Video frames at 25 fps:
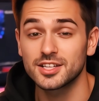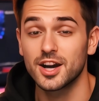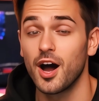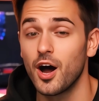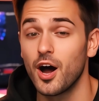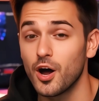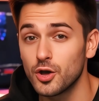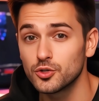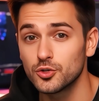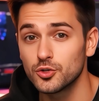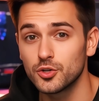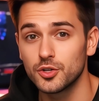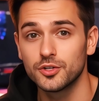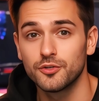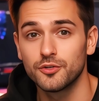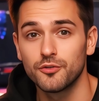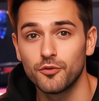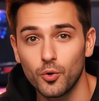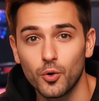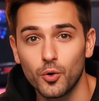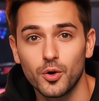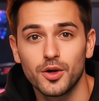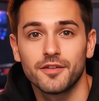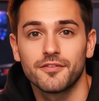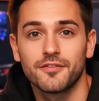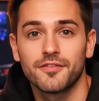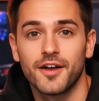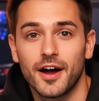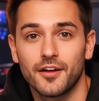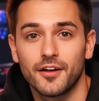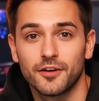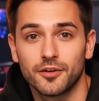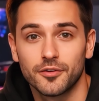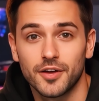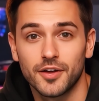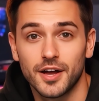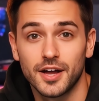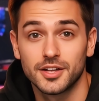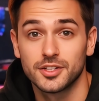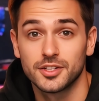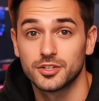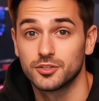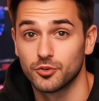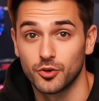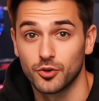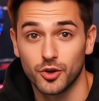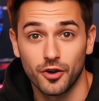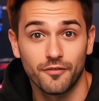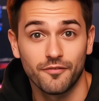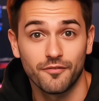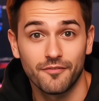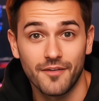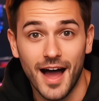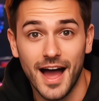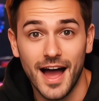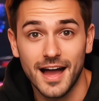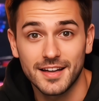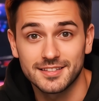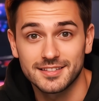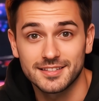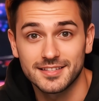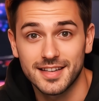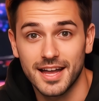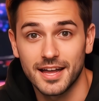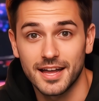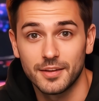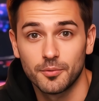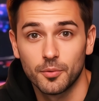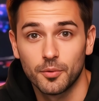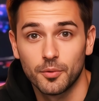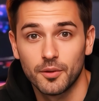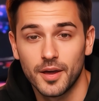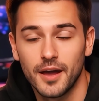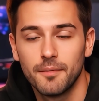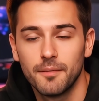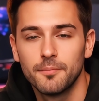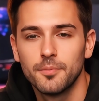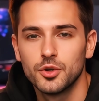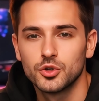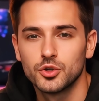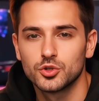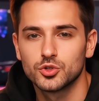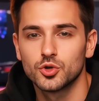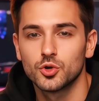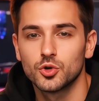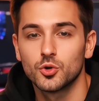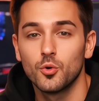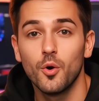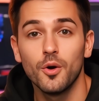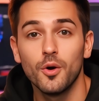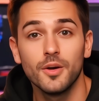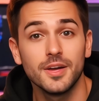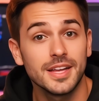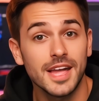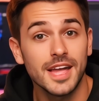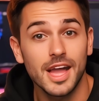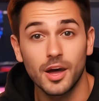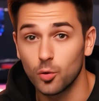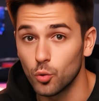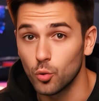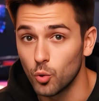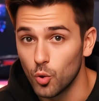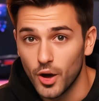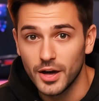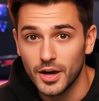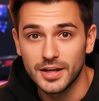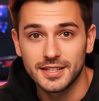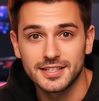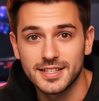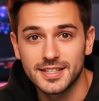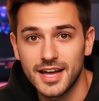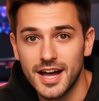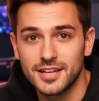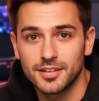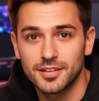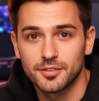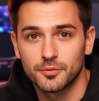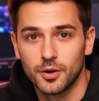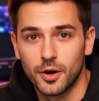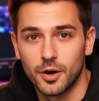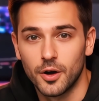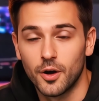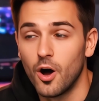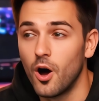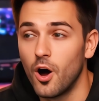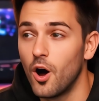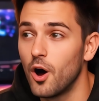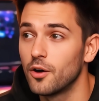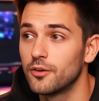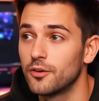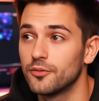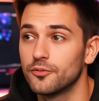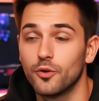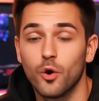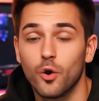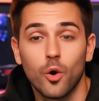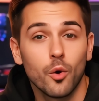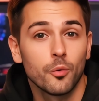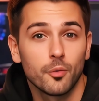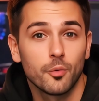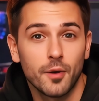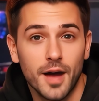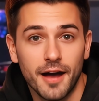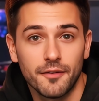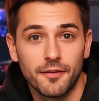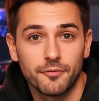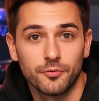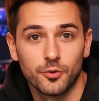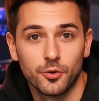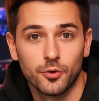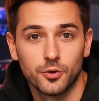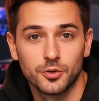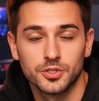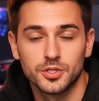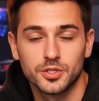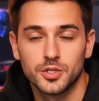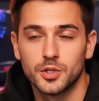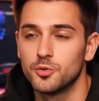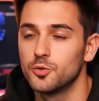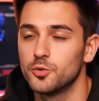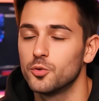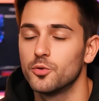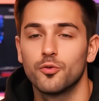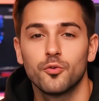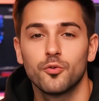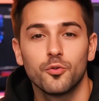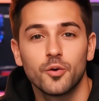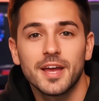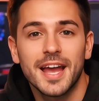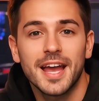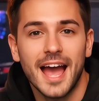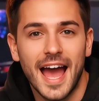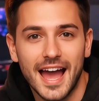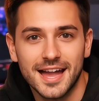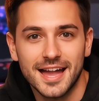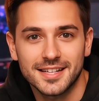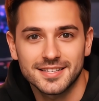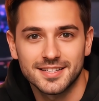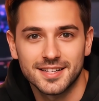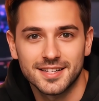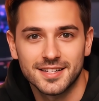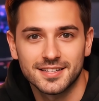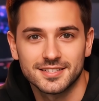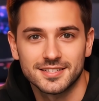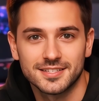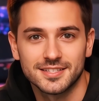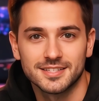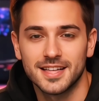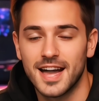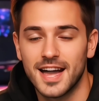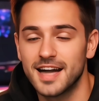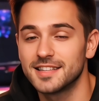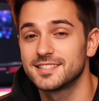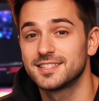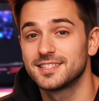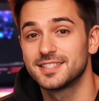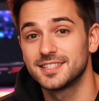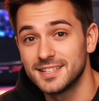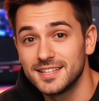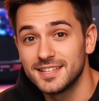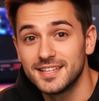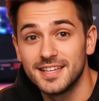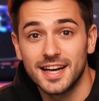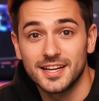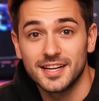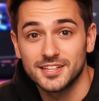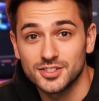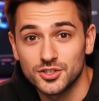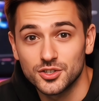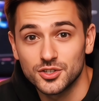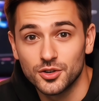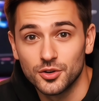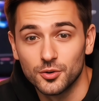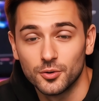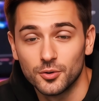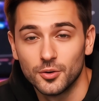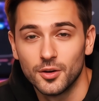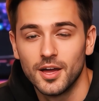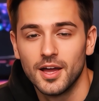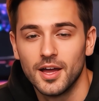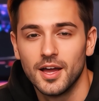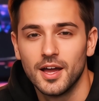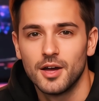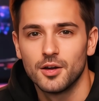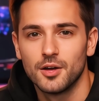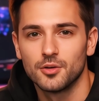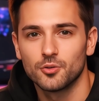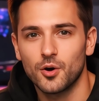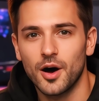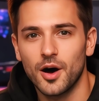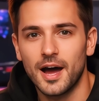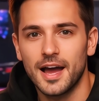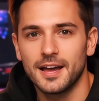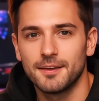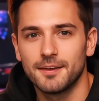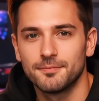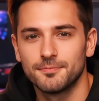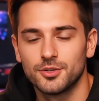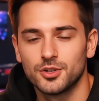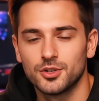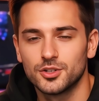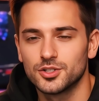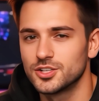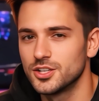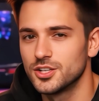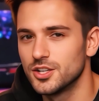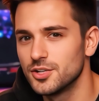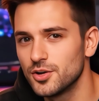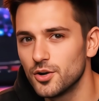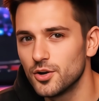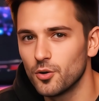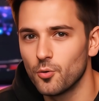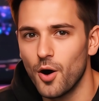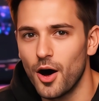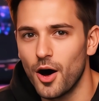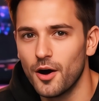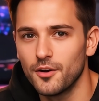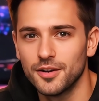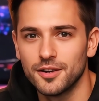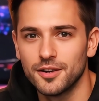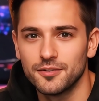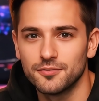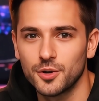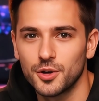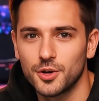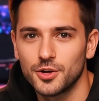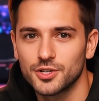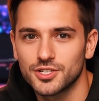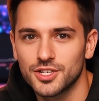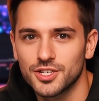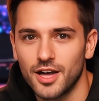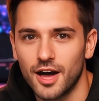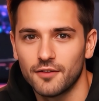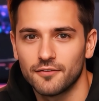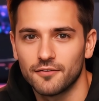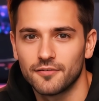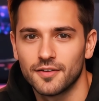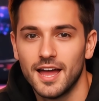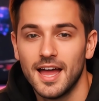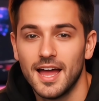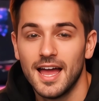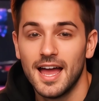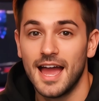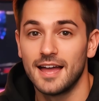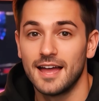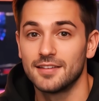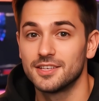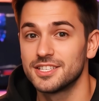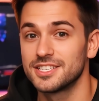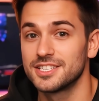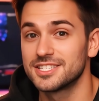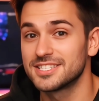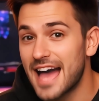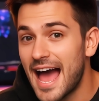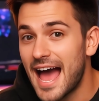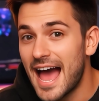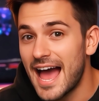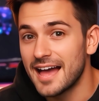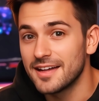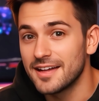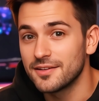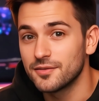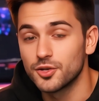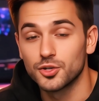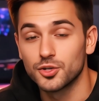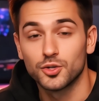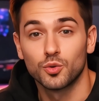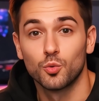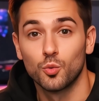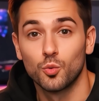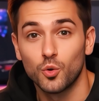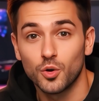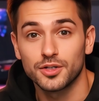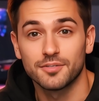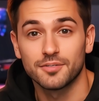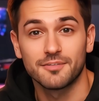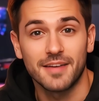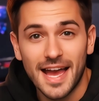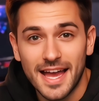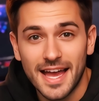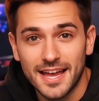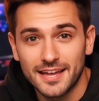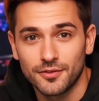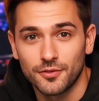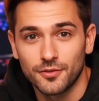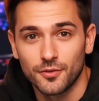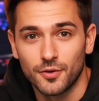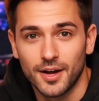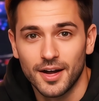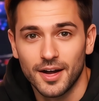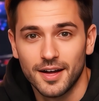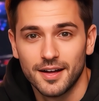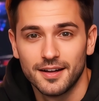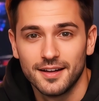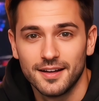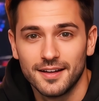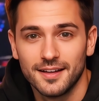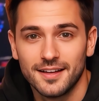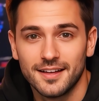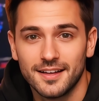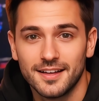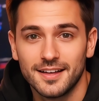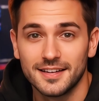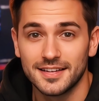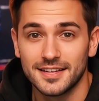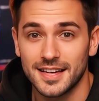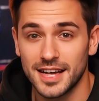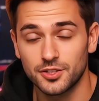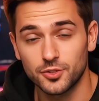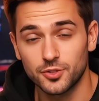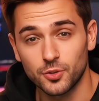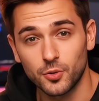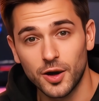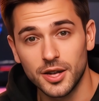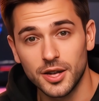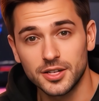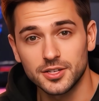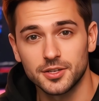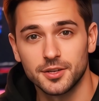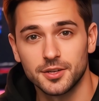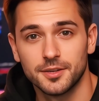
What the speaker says: takes 145 credits for a 5-second clip, so you only get one test run. All 4 platforms give you free access to test Seedance 2. Try it, see the quality for yourself, and decide if it's worth paying for. Thanks for